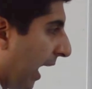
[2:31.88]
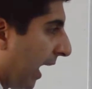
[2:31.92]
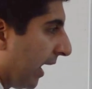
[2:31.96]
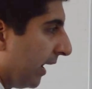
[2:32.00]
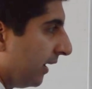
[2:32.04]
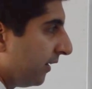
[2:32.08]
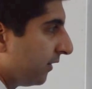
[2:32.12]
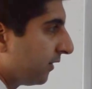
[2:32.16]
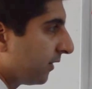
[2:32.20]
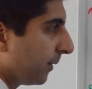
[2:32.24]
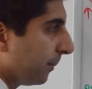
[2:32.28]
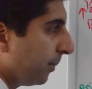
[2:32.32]

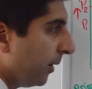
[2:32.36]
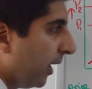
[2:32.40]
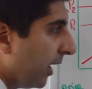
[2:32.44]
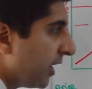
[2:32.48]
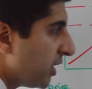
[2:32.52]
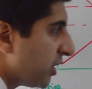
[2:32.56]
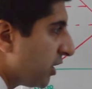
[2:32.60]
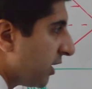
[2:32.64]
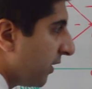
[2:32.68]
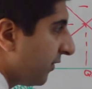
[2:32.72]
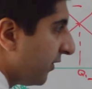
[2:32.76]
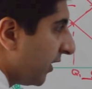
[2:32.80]
And
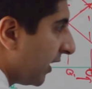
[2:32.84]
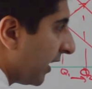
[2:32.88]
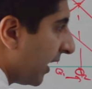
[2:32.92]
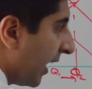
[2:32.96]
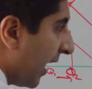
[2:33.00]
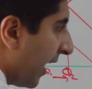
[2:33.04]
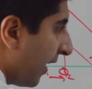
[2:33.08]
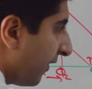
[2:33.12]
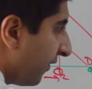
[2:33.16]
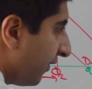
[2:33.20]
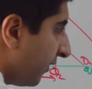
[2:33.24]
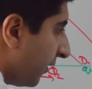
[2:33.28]
supply shifting
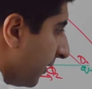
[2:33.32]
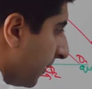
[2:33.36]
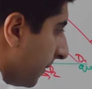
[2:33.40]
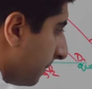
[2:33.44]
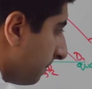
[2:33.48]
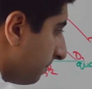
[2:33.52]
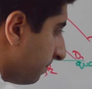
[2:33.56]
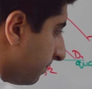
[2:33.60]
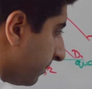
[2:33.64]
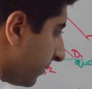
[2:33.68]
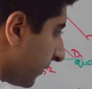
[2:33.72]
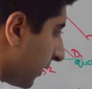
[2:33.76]
left,
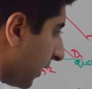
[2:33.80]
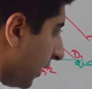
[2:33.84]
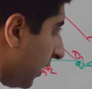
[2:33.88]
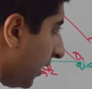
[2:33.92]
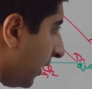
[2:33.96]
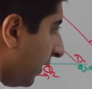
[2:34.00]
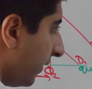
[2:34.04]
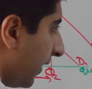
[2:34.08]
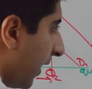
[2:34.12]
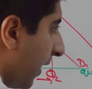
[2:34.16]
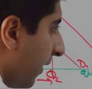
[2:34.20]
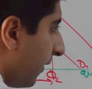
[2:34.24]

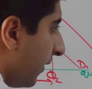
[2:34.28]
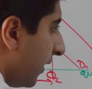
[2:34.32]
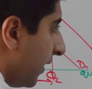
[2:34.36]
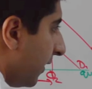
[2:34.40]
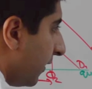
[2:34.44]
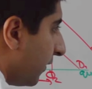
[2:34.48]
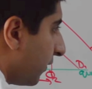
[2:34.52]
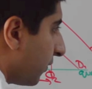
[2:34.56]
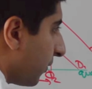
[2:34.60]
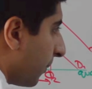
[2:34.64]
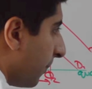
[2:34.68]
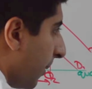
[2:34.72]
there it
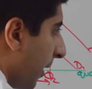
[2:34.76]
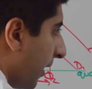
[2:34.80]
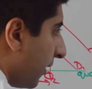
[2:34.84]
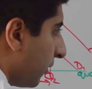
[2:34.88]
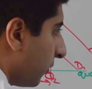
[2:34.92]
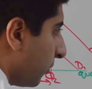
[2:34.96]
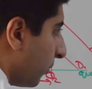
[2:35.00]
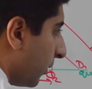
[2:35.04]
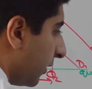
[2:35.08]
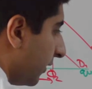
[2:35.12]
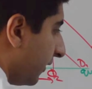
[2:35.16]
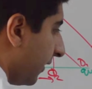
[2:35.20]
is from
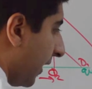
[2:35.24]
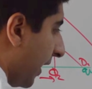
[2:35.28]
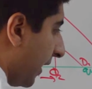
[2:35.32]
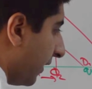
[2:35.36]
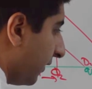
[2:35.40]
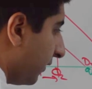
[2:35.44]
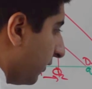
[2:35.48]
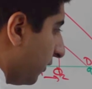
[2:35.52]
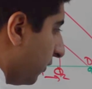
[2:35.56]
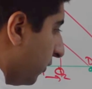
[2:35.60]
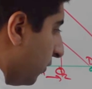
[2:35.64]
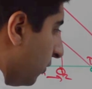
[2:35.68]
S1 to
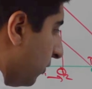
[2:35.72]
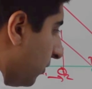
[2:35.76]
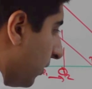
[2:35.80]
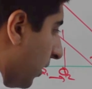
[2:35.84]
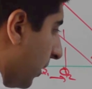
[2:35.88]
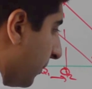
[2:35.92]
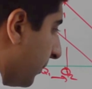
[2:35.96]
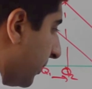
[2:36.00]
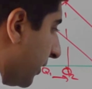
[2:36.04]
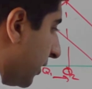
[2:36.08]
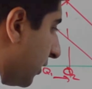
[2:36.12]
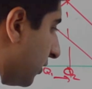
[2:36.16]

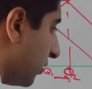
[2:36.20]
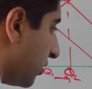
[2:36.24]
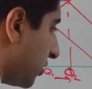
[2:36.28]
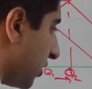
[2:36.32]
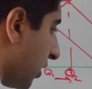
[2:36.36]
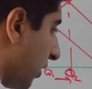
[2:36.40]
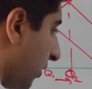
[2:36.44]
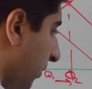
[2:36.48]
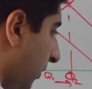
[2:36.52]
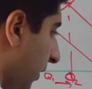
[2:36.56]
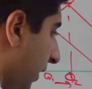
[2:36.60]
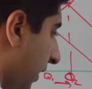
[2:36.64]
S2, and we can
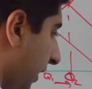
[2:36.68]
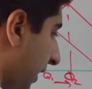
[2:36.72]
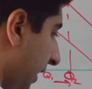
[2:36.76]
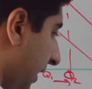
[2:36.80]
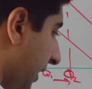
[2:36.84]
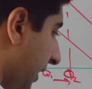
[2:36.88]
show an